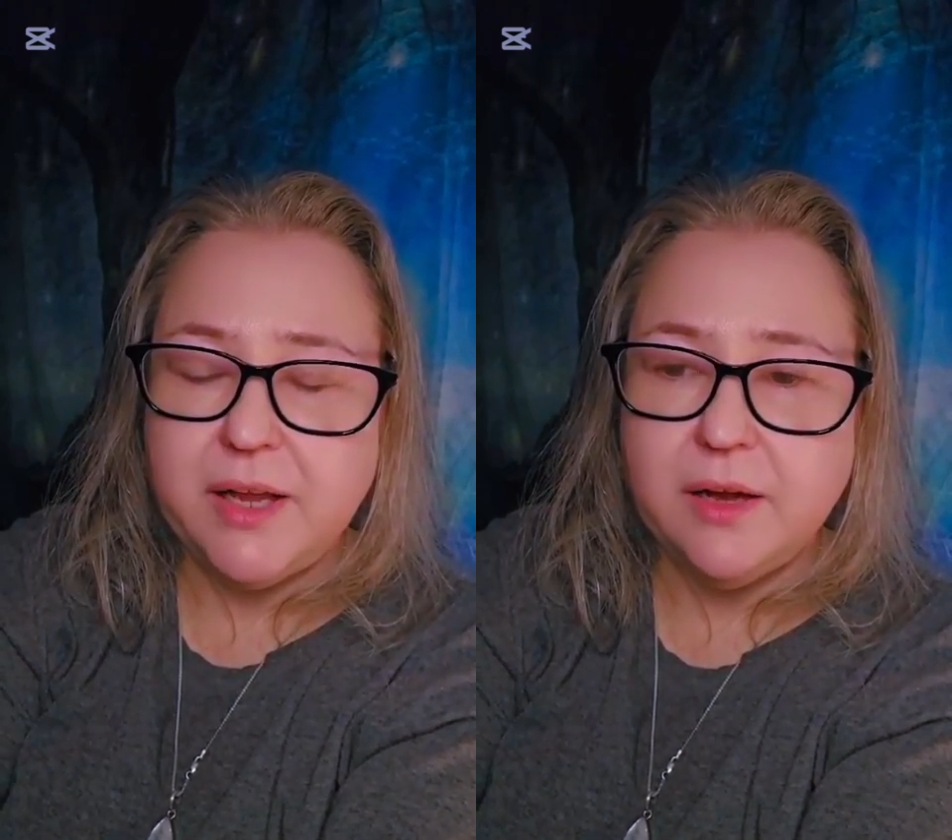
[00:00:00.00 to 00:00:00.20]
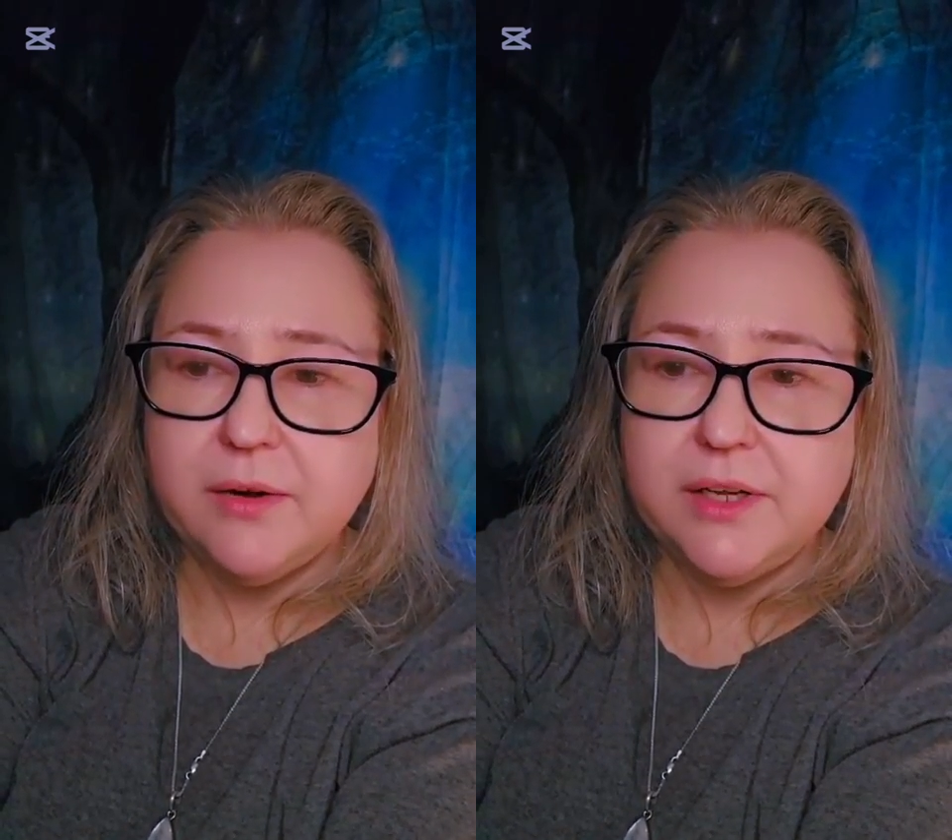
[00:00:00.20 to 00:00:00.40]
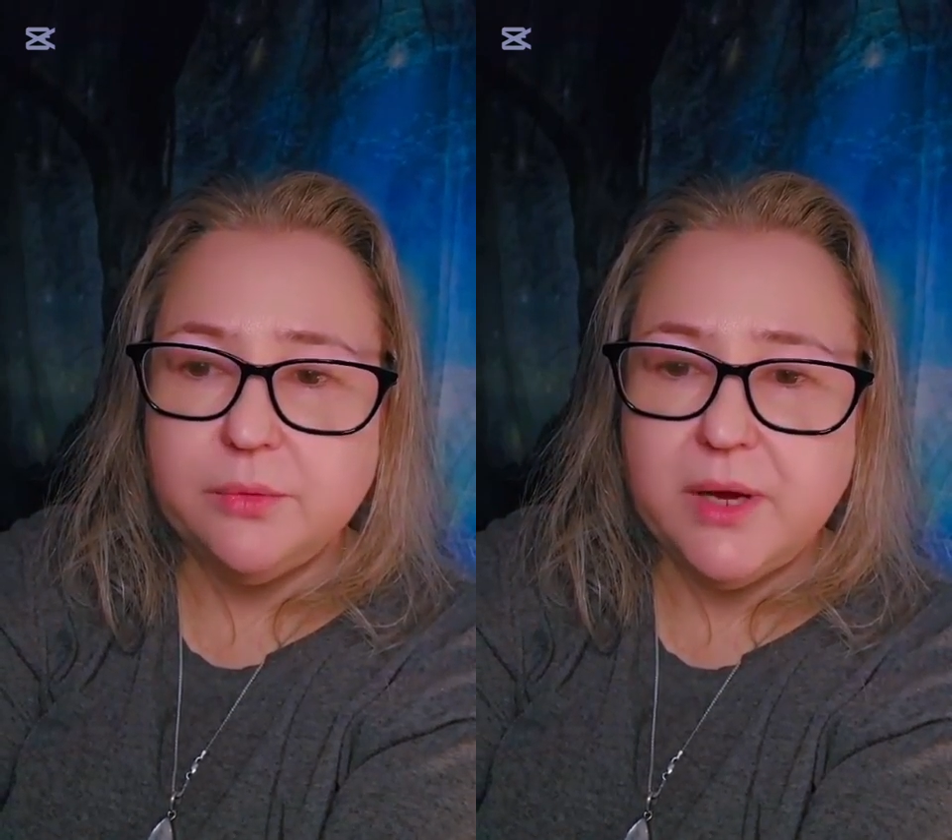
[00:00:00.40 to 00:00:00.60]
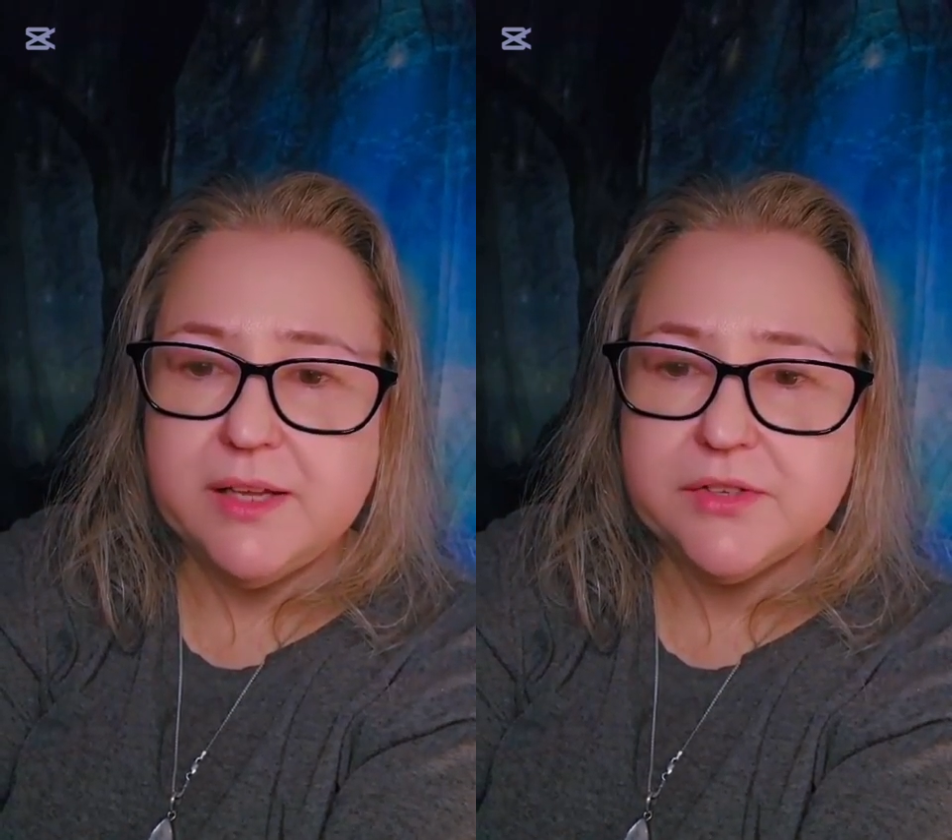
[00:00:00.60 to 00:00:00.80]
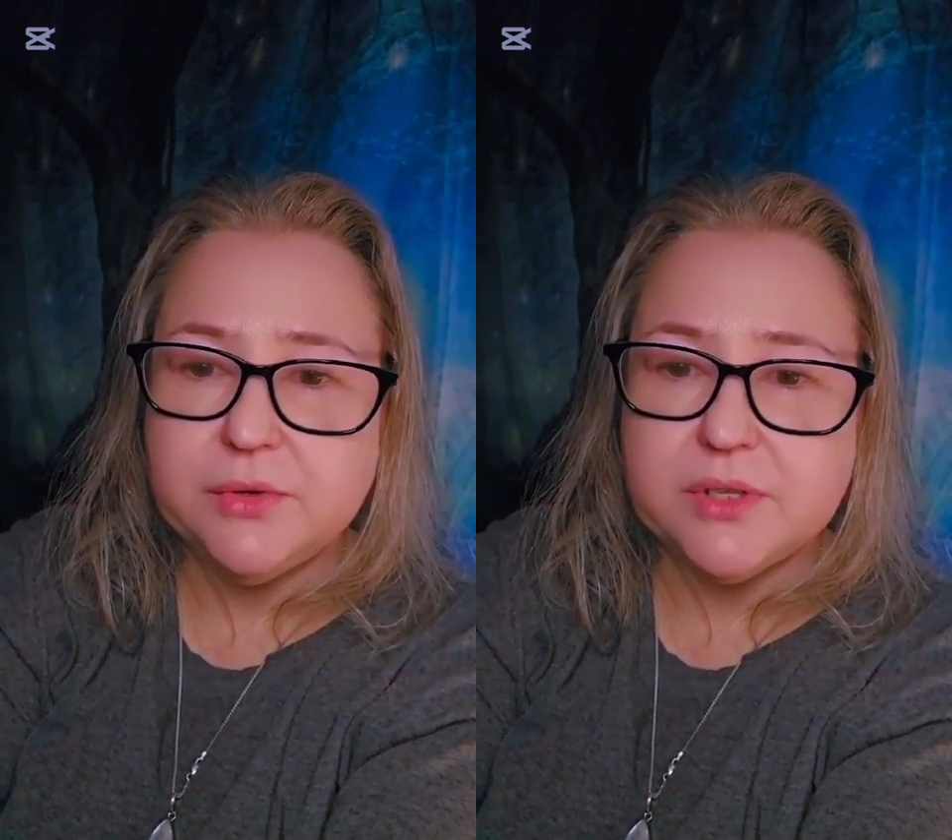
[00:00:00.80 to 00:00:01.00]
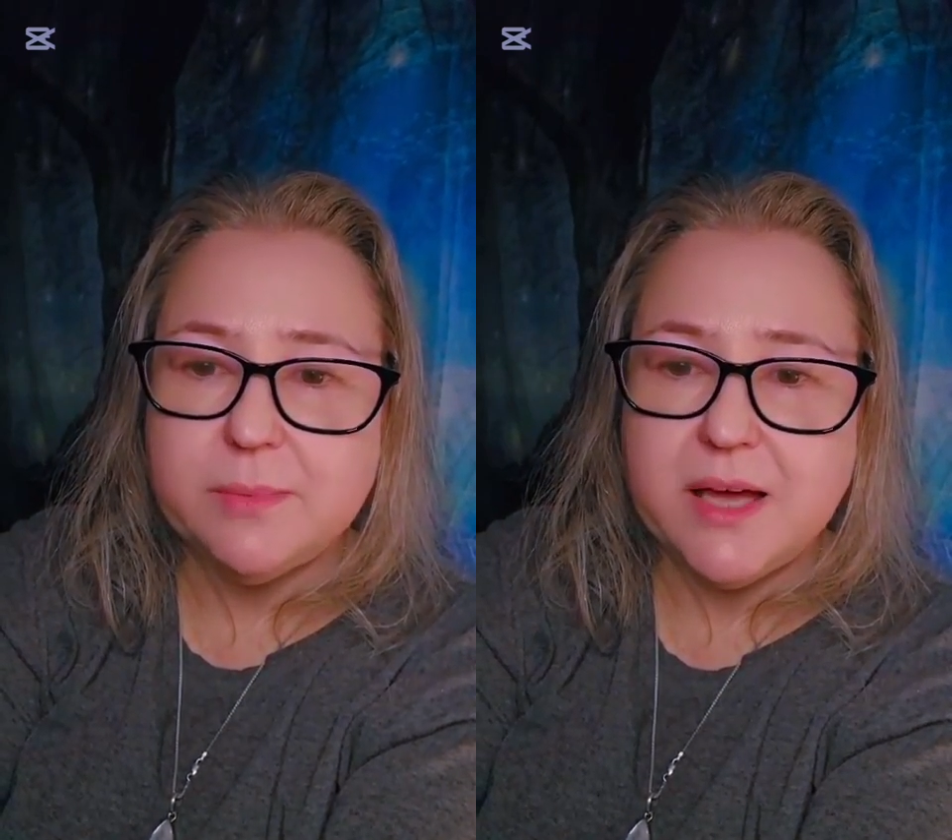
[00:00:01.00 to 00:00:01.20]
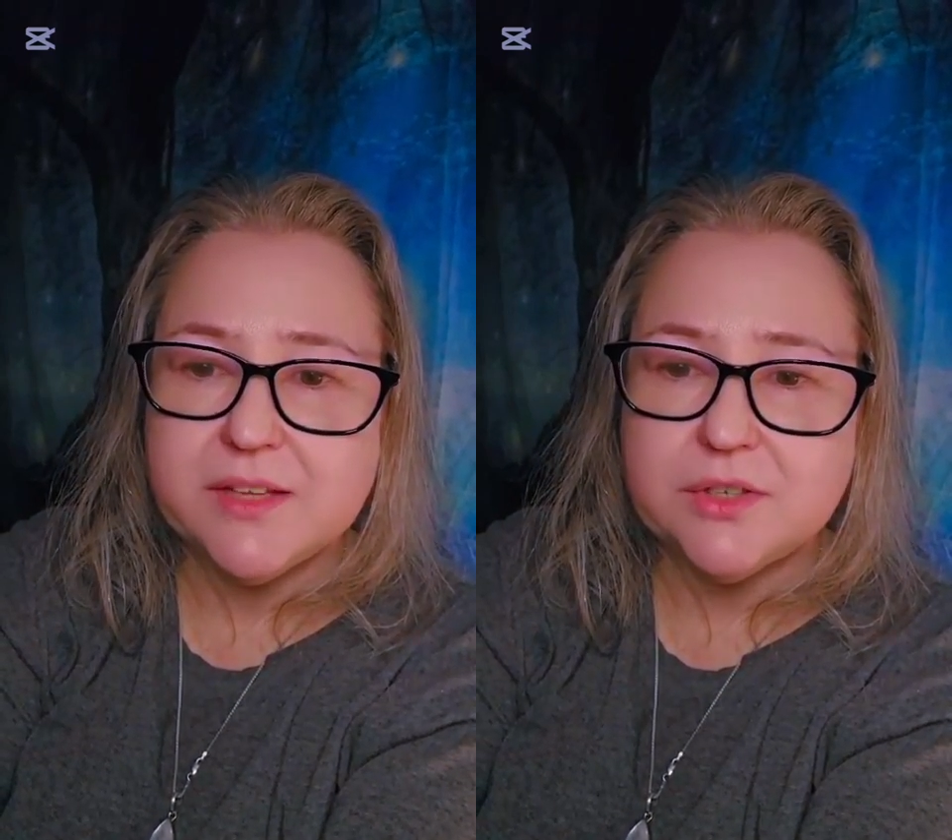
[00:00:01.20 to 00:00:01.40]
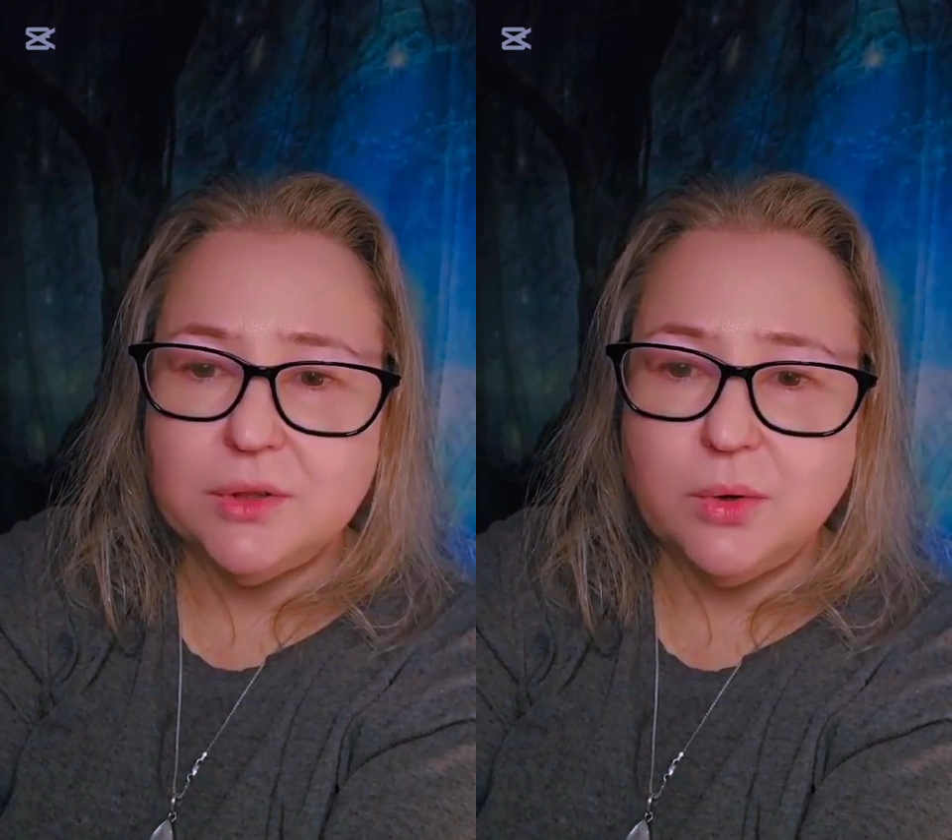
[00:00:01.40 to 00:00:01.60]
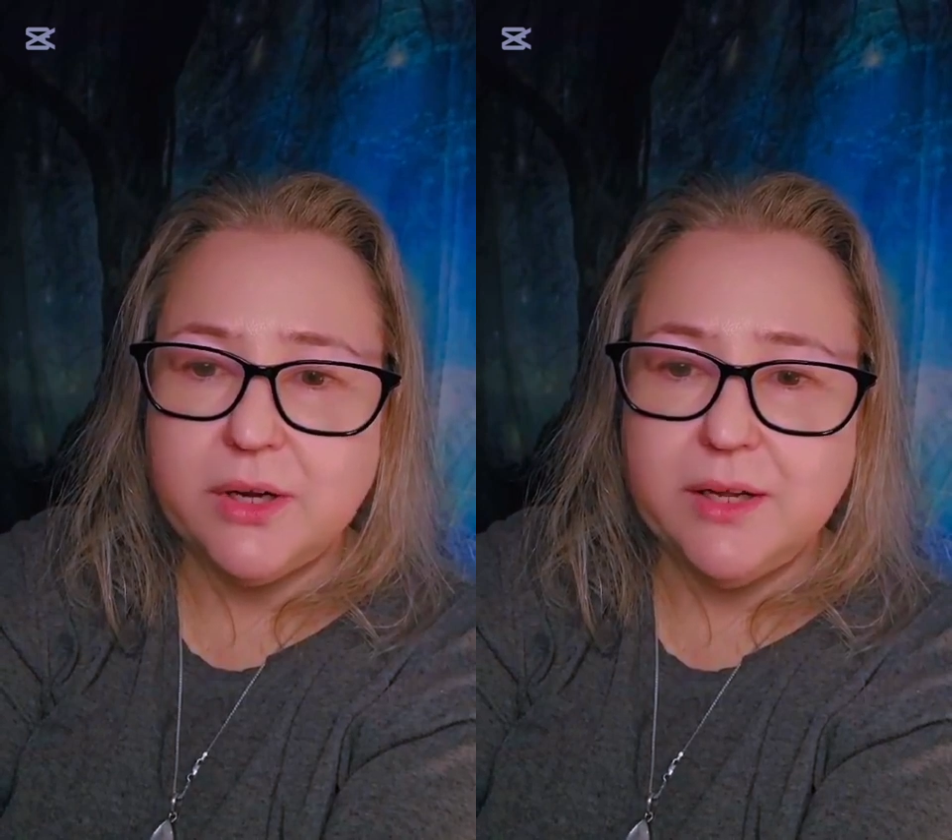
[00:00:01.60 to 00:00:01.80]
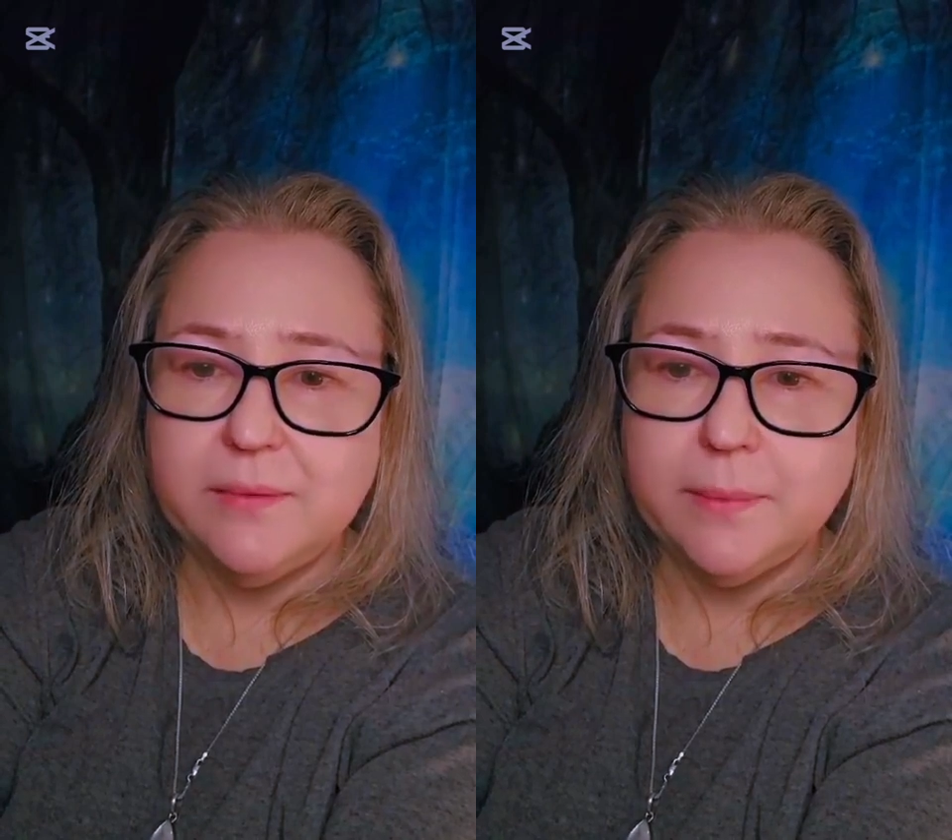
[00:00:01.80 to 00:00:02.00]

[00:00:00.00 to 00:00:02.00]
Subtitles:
Aryan race to its past glory.